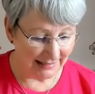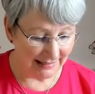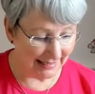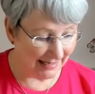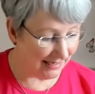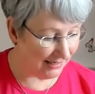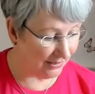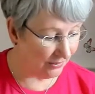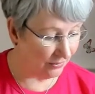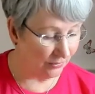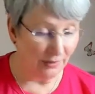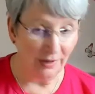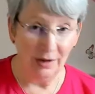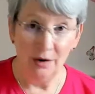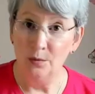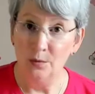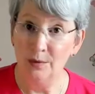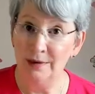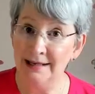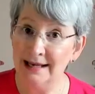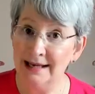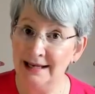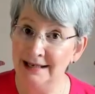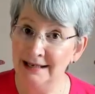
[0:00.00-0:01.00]
Now,
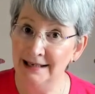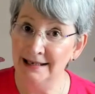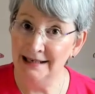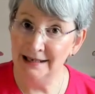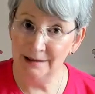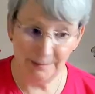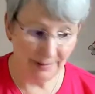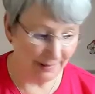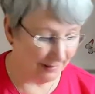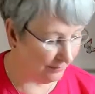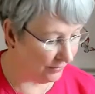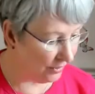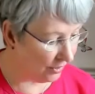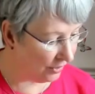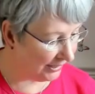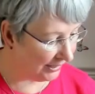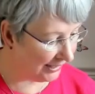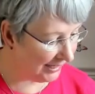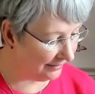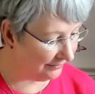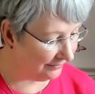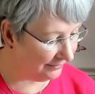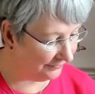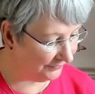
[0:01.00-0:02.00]
we'll get a little bit more
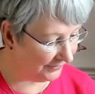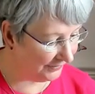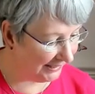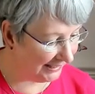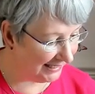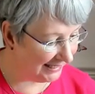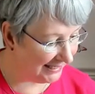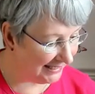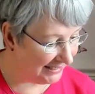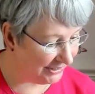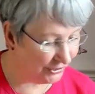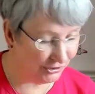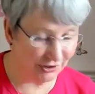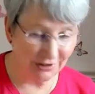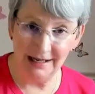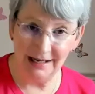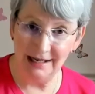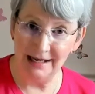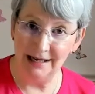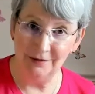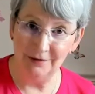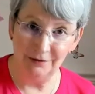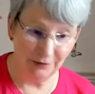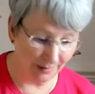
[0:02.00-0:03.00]
clarification
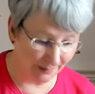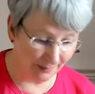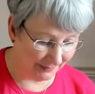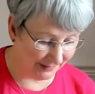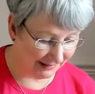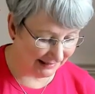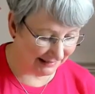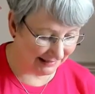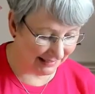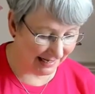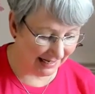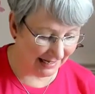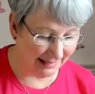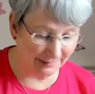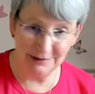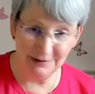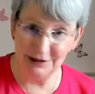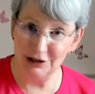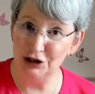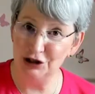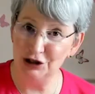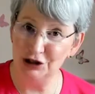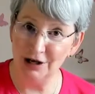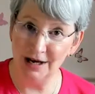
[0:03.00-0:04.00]
here from the Time
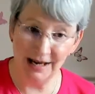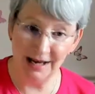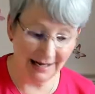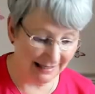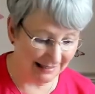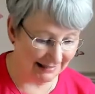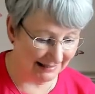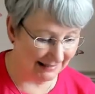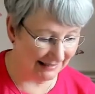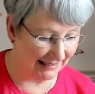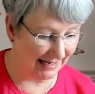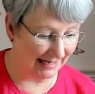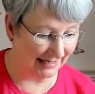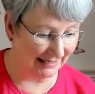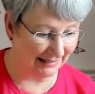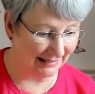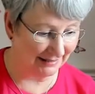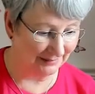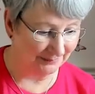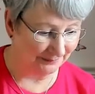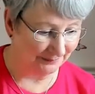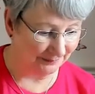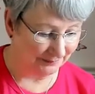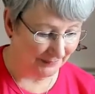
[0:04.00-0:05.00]
to Shine deck.
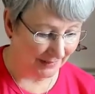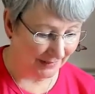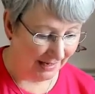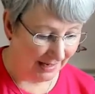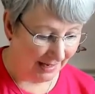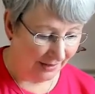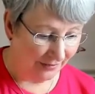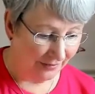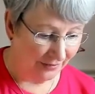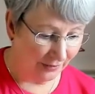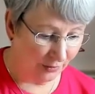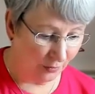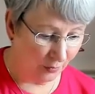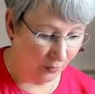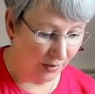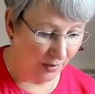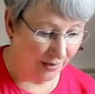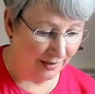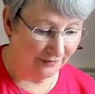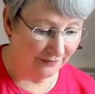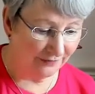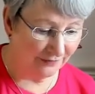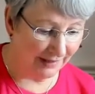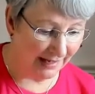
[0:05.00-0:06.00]
The
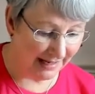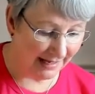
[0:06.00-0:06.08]
One of